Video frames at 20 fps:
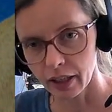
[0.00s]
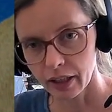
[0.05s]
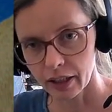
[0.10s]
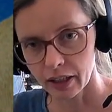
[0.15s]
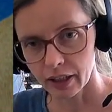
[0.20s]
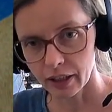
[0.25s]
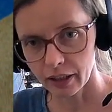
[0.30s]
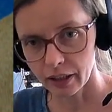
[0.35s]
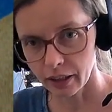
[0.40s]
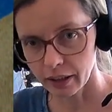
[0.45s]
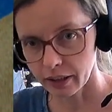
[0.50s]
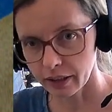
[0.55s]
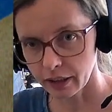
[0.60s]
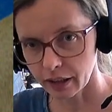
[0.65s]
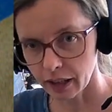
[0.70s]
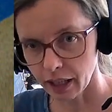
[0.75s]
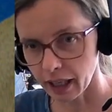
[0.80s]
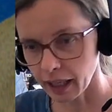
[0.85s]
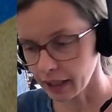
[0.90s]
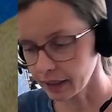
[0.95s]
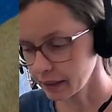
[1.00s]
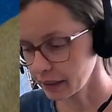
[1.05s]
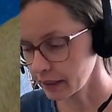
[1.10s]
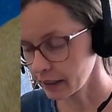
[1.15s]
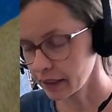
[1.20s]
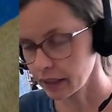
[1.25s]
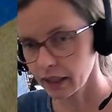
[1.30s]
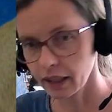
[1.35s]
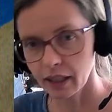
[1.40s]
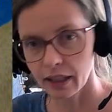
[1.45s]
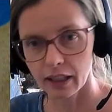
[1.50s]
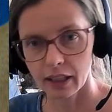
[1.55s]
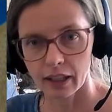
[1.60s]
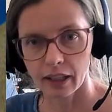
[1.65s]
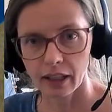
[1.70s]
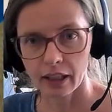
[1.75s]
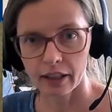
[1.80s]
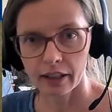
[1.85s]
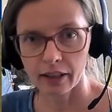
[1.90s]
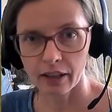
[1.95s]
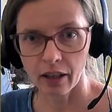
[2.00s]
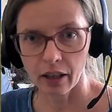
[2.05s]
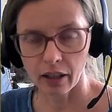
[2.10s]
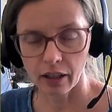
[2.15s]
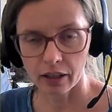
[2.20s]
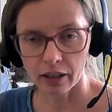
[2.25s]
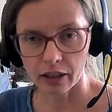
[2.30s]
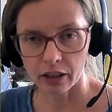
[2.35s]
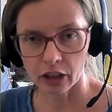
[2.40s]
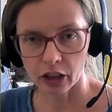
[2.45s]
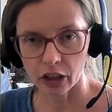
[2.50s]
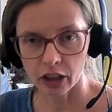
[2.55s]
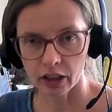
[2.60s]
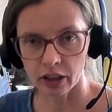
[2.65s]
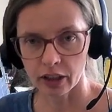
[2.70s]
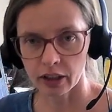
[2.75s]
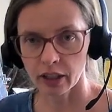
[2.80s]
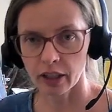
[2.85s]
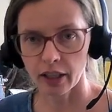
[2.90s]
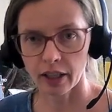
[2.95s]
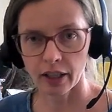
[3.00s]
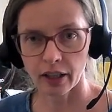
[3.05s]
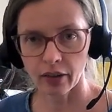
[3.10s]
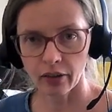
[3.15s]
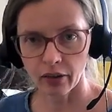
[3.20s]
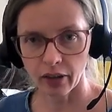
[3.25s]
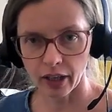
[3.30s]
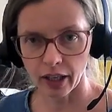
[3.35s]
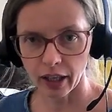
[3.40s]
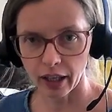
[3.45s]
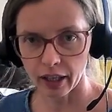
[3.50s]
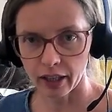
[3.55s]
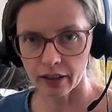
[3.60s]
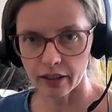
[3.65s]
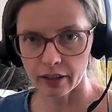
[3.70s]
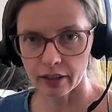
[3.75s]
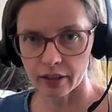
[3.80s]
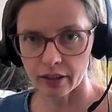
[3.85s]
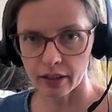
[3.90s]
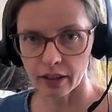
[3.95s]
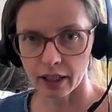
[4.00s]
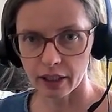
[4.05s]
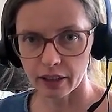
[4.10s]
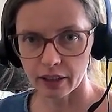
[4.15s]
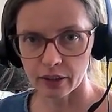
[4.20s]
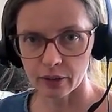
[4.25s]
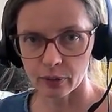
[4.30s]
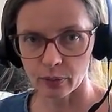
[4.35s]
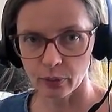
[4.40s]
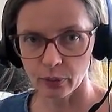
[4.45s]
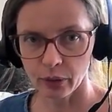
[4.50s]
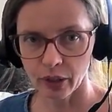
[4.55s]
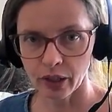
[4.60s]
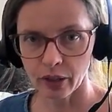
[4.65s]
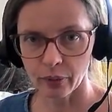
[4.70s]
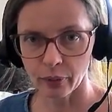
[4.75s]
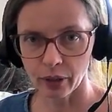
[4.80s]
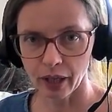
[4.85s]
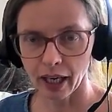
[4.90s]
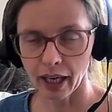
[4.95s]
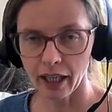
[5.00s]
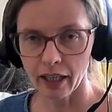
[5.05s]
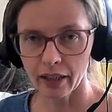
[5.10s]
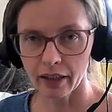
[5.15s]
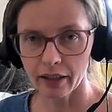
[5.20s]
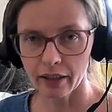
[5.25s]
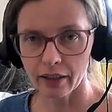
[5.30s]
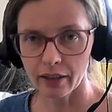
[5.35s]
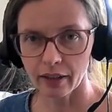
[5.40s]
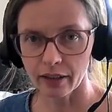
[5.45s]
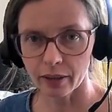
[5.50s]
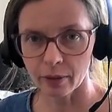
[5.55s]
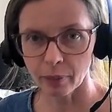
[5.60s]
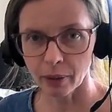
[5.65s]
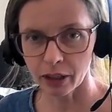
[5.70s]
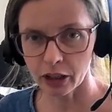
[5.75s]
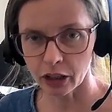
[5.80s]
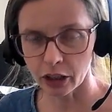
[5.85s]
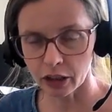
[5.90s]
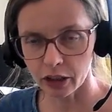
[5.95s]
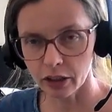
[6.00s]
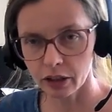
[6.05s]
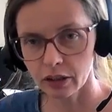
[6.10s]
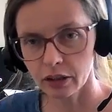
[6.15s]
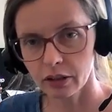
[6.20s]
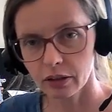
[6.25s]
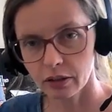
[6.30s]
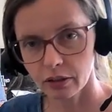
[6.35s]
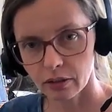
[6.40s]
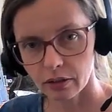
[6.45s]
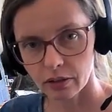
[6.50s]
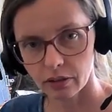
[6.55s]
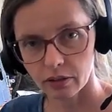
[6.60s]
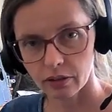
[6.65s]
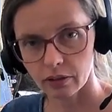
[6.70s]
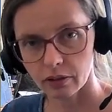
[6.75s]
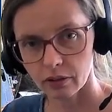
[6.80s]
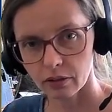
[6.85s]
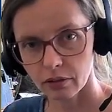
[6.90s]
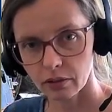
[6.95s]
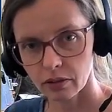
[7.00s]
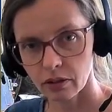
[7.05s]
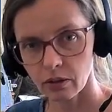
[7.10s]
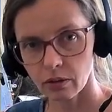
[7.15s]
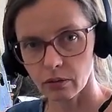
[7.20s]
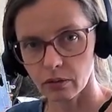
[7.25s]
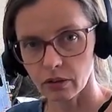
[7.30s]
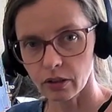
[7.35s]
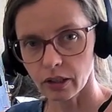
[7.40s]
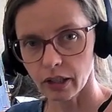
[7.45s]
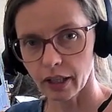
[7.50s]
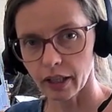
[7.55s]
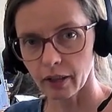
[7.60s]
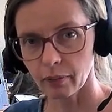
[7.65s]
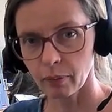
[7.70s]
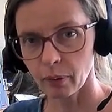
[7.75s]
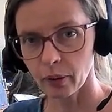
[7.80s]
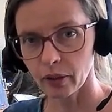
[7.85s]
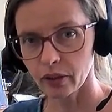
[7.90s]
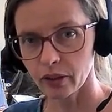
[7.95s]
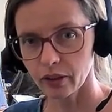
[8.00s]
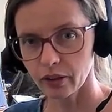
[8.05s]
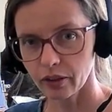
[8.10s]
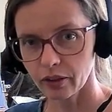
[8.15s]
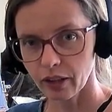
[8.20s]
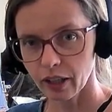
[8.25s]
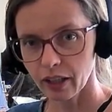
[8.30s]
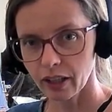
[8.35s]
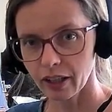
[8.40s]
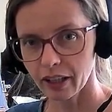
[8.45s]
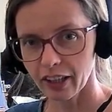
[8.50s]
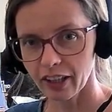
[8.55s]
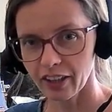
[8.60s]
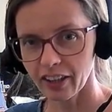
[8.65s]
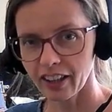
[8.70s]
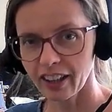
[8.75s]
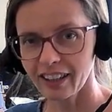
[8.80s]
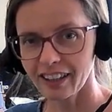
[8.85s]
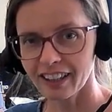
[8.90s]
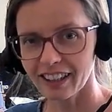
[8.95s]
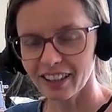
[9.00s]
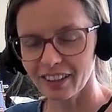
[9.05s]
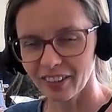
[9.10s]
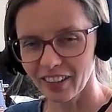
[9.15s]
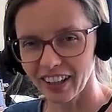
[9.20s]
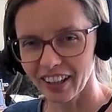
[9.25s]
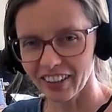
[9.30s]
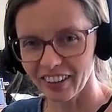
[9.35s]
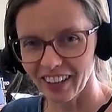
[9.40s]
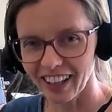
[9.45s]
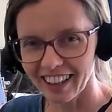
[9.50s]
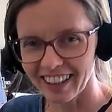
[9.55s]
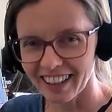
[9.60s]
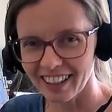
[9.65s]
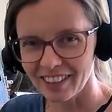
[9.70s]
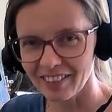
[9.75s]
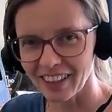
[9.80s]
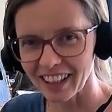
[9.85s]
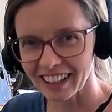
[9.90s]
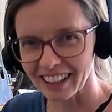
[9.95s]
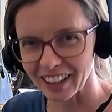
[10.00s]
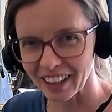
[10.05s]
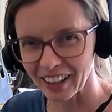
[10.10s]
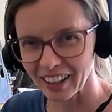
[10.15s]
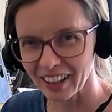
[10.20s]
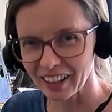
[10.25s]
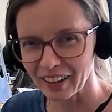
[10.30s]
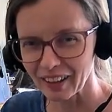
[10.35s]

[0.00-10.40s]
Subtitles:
in this class, not just here it is, let's recreate this picture. Oh, look, I can point to it, right? Here it is, let's recreate this picture.